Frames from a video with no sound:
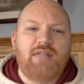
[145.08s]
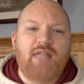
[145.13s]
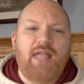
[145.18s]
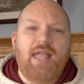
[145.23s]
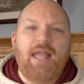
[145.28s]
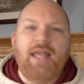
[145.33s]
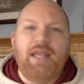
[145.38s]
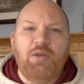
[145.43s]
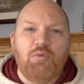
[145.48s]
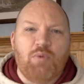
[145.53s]

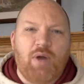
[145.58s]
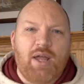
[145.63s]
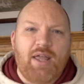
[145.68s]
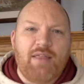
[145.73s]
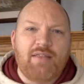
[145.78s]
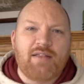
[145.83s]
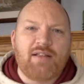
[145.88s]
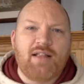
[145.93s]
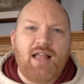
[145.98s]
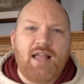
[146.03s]
Anyway,
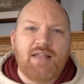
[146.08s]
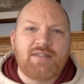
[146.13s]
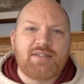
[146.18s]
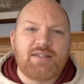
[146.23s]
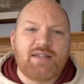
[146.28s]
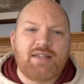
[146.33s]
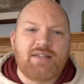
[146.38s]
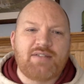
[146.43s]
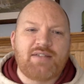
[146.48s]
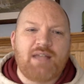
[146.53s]
the
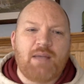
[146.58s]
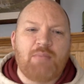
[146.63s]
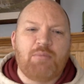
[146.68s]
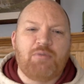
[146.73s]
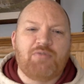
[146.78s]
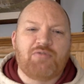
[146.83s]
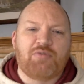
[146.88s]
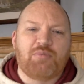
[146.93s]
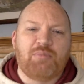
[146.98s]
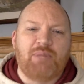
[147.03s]
classic
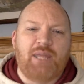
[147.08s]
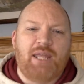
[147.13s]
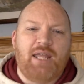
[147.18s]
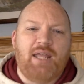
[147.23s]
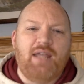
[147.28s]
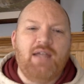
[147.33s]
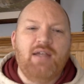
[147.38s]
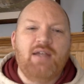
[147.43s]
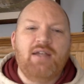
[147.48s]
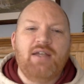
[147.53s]
example for
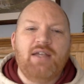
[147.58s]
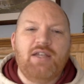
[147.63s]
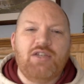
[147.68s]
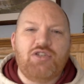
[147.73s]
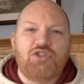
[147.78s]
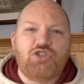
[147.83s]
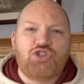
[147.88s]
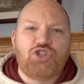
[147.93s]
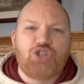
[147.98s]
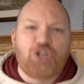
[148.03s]
me
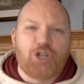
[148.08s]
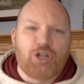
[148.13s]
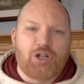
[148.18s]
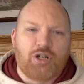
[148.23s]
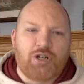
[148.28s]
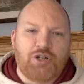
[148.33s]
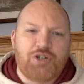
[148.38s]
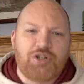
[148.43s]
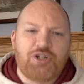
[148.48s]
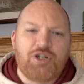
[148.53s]
is
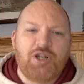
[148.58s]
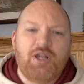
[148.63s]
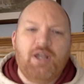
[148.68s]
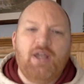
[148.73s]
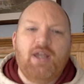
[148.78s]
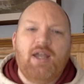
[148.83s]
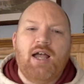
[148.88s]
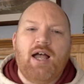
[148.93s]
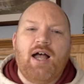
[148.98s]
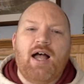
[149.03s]
church.
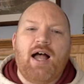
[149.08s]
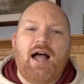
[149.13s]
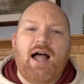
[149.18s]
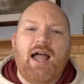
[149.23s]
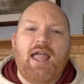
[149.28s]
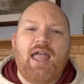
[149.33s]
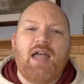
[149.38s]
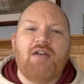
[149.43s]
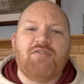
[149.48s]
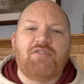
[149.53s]
Uh,
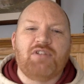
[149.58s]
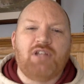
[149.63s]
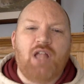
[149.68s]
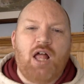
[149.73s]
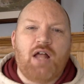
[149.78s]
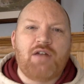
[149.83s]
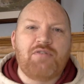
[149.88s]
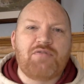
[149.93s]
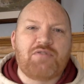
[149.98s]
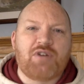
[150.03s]
I have a
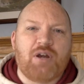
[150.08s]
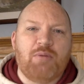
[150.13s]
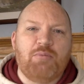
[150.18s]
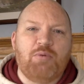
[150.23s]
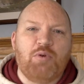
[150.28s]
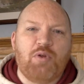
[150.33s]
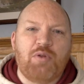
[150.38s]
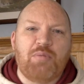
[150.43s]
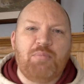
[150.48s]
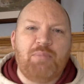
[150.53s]
lot of
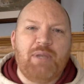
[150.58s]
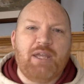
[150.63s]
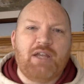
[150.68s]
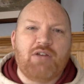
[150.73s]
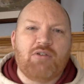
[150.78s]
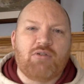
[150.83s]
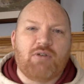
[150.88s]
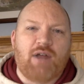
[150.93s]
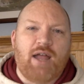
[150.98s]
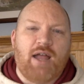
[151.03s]
trouble with big
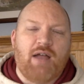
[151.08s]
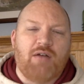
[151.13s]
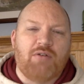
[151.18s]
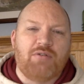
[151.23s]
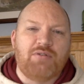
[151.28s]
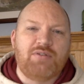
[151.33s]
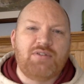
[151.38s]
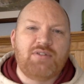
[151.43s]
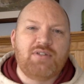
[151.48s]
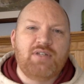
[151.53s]

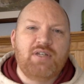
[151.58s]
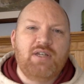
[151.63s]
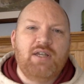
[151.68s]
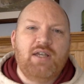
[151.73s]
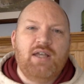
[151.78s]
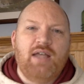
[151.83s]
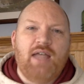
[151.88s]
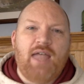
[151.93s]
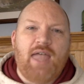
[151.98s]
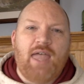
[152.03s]
crowds,
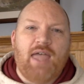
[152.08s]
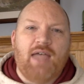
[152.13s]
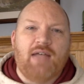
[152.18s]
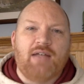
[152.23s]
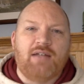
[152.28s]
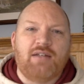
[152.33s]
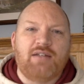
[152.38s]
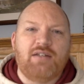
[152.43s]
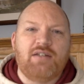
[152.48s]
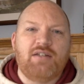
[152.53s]

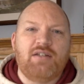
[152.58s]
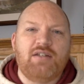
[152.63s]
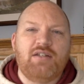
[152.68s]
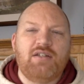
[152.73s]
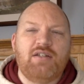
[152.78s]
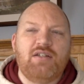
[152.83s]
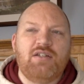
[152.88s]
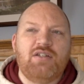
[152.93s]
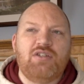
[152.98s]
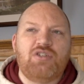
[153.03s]
and
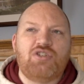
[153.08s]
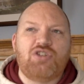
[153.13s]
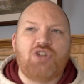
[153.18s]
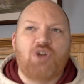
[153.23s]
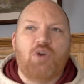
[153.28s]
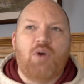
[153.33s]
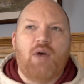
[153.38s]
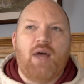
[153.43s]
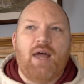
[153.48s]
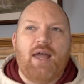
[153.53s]

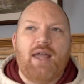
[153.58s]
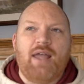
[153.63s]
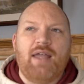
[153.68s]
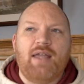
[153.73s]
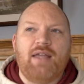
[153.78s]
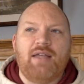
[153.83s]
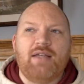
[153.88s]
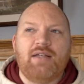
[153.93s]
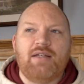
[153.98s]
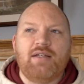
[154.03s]
so I